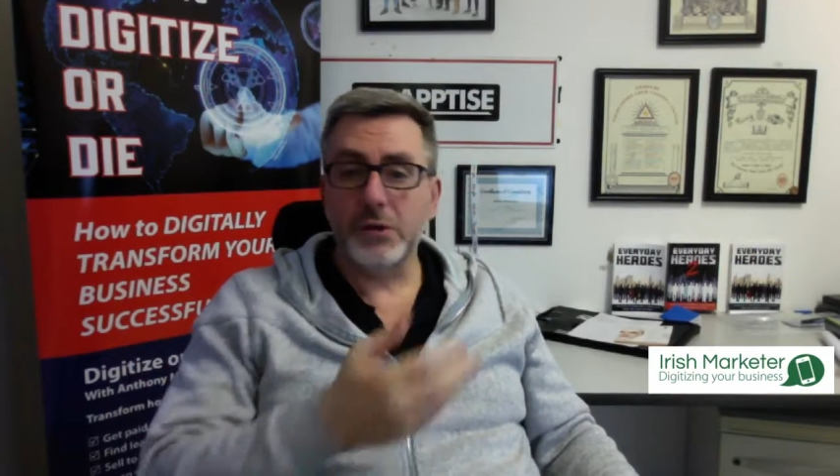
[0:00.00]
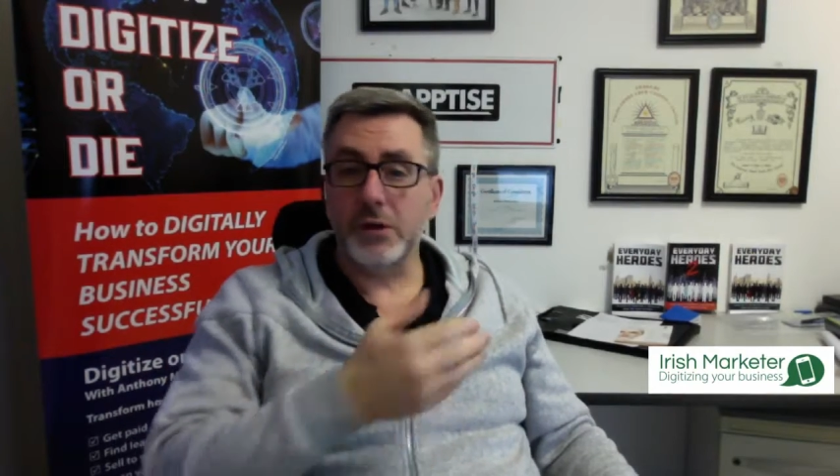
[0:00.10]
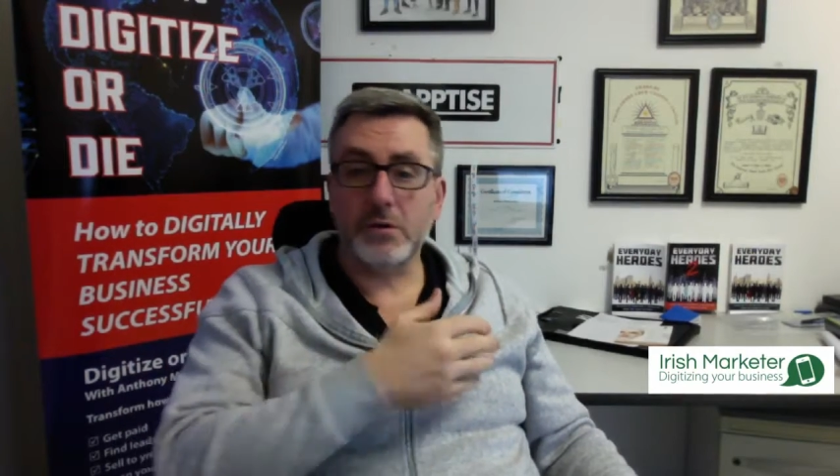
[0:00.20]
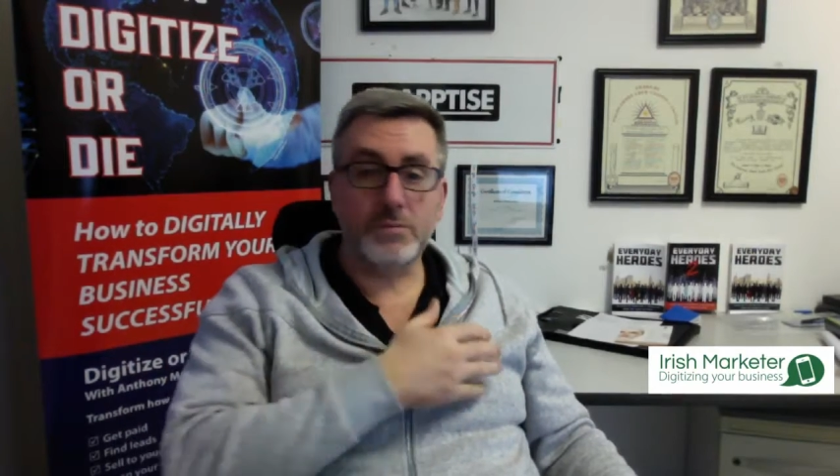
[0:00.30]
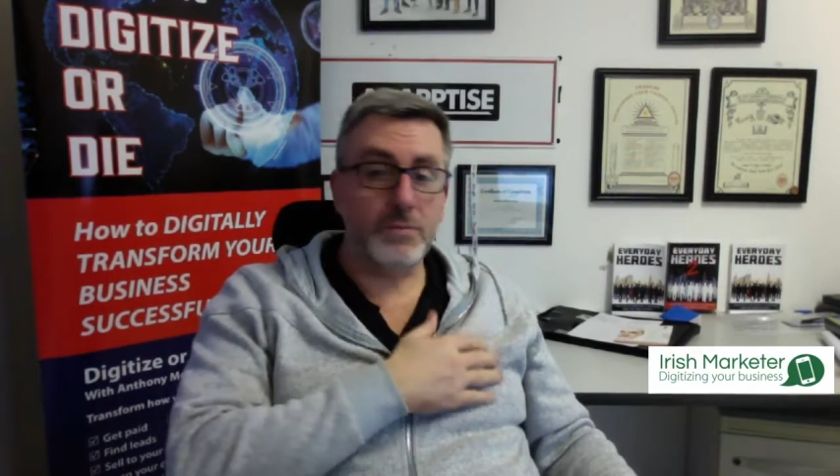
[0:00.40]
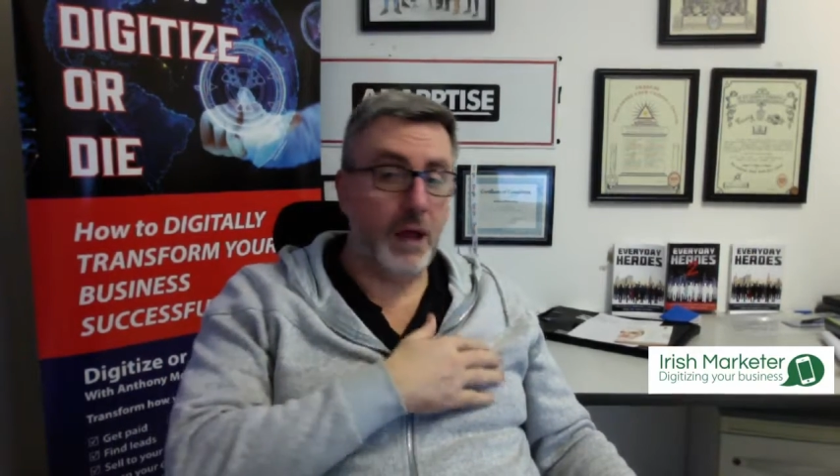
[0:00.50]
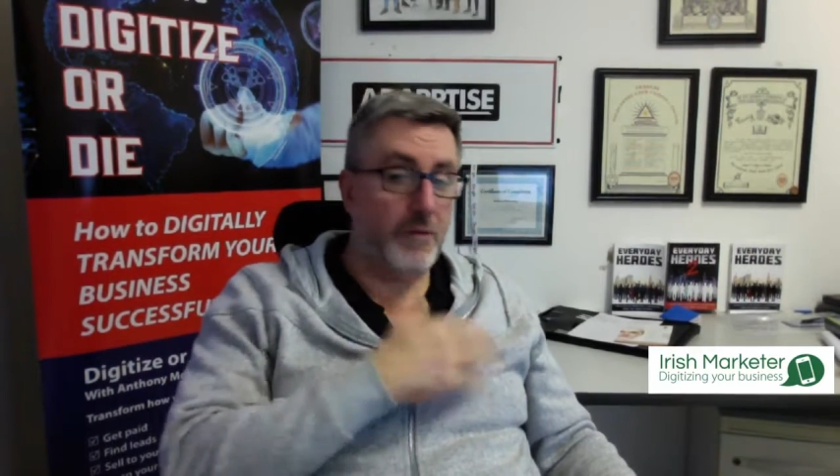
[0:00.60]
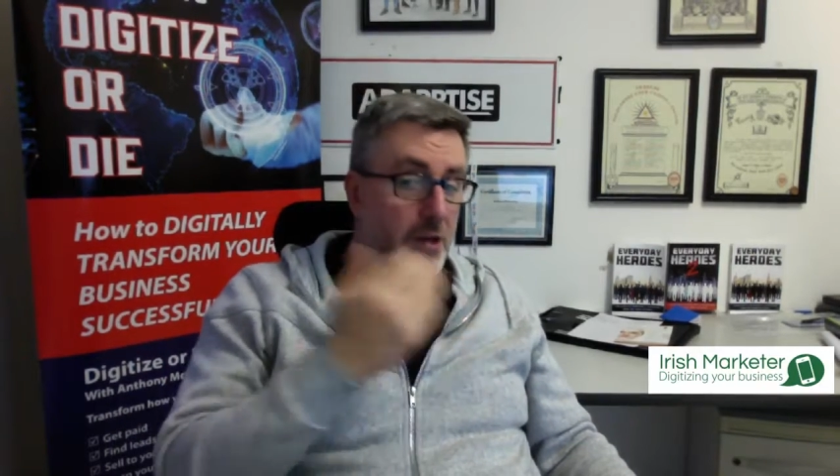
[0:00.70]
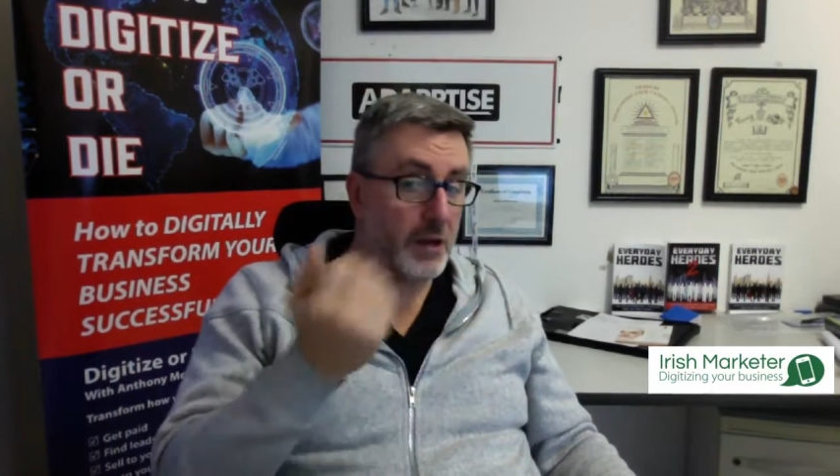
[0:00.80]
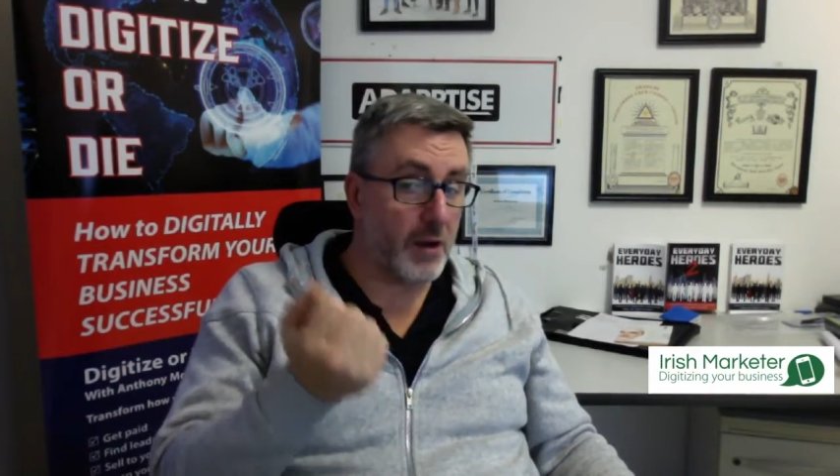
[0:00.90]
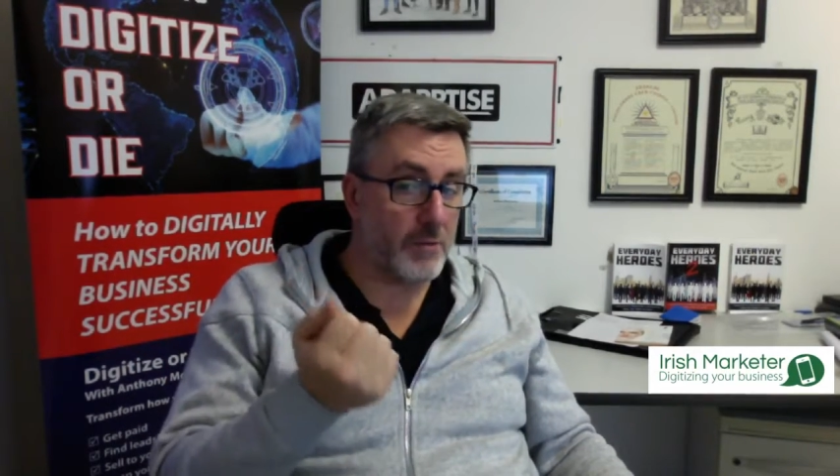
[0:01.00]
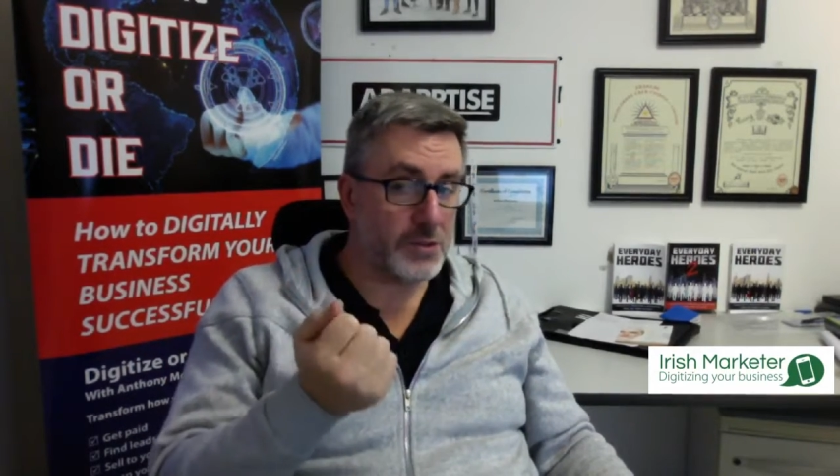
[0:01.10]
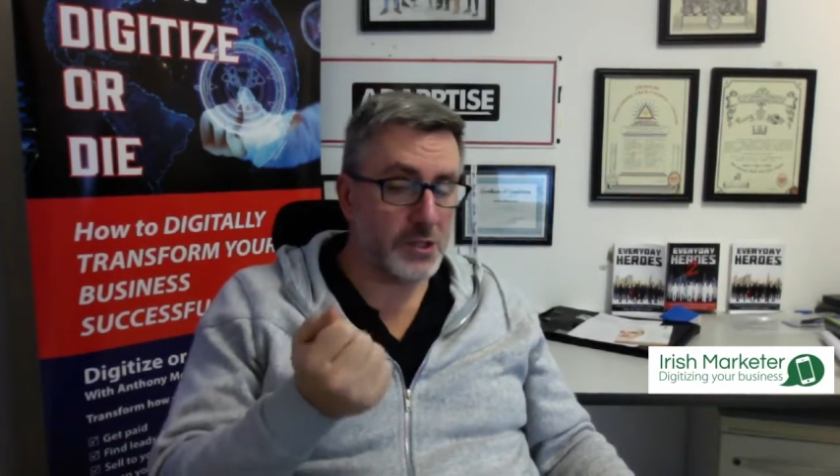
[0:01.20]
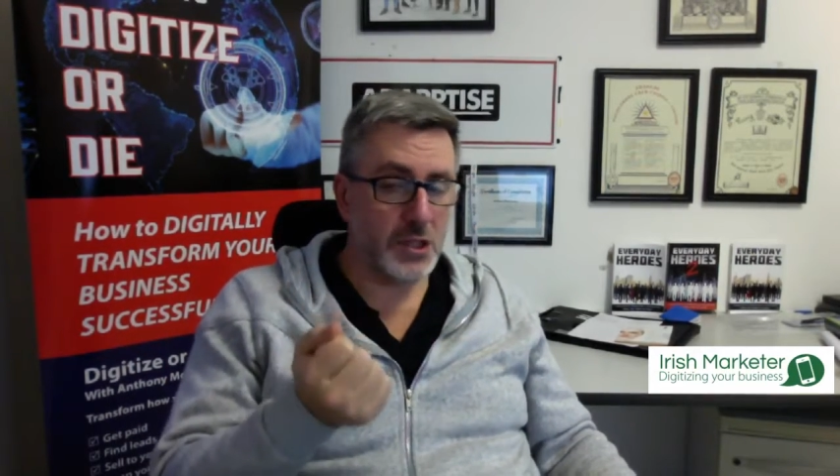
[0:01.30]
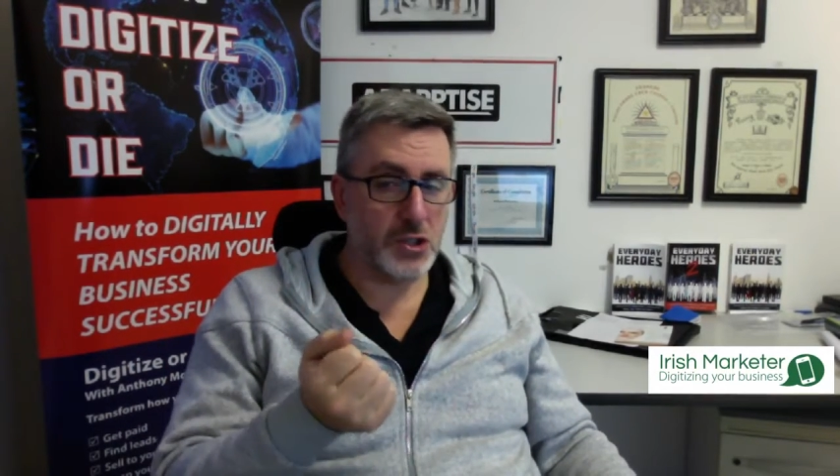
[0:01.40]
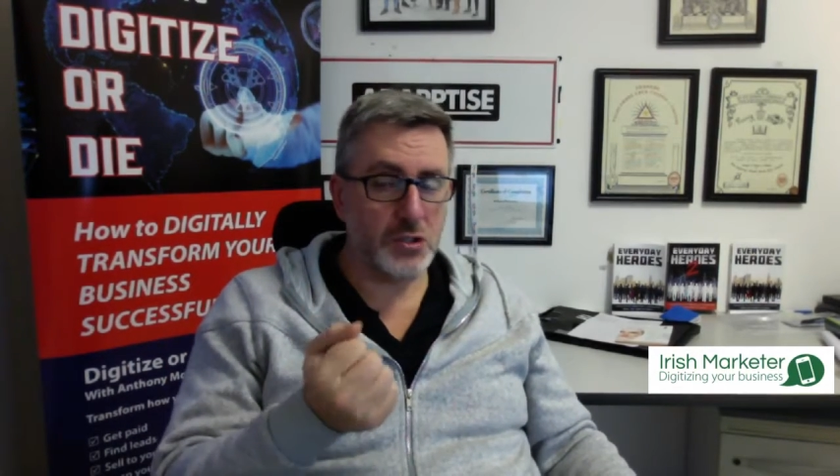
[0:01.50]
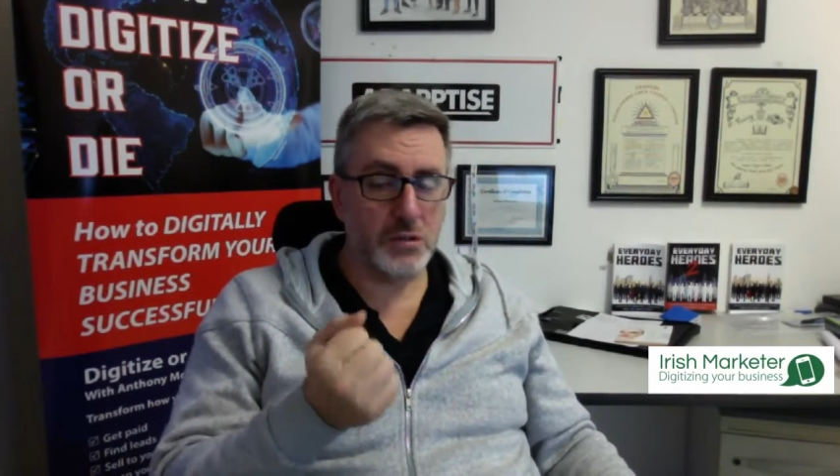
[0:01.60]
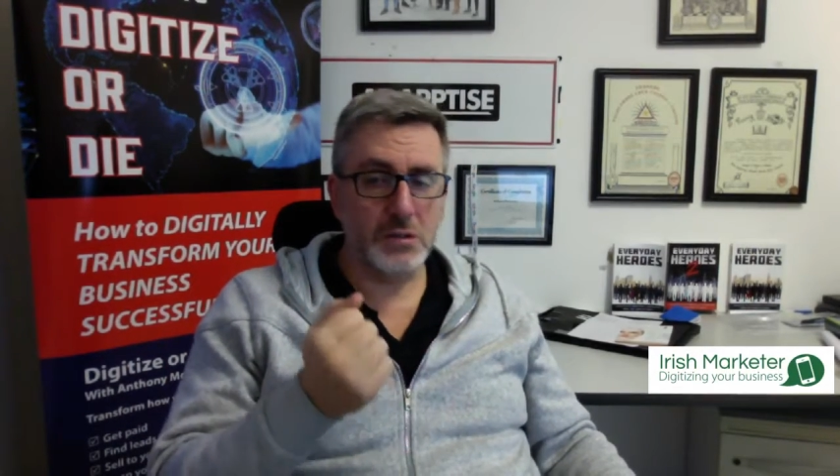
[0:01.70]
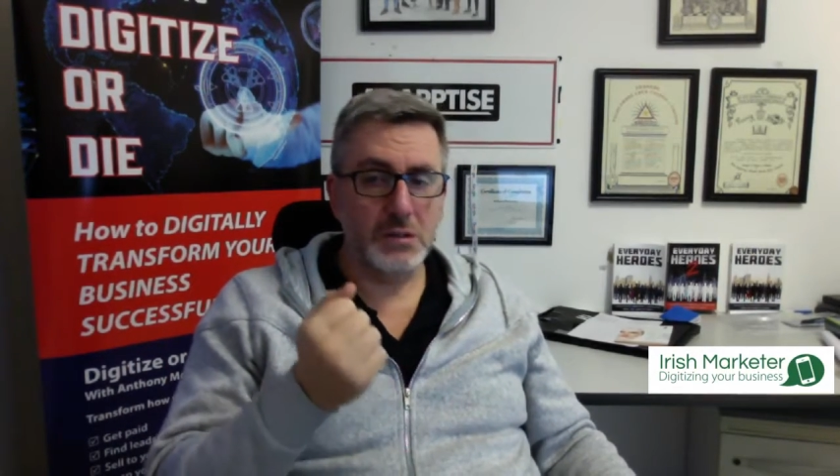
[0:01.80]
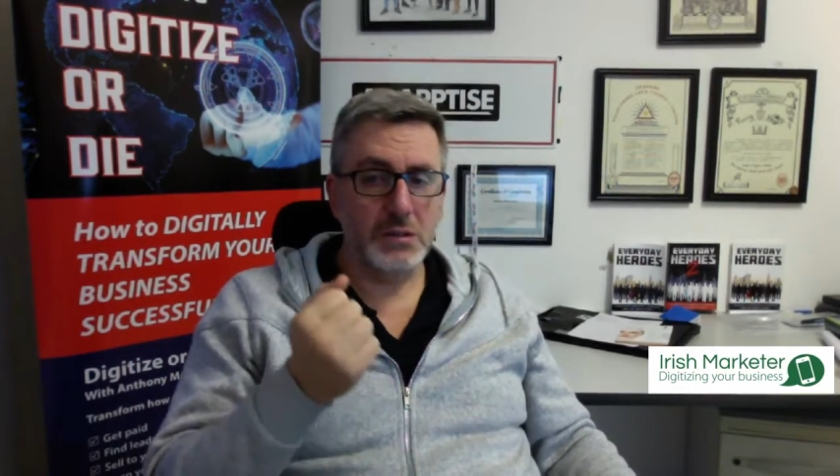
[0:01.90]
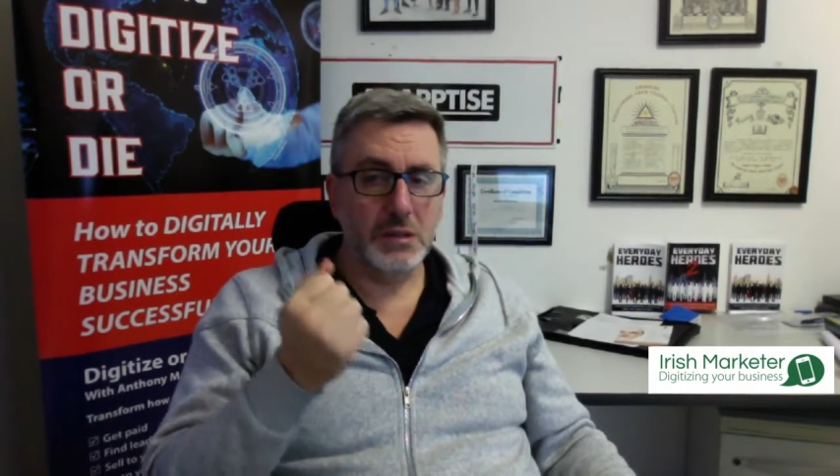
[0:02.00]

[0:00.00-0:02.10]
they're having a conversation.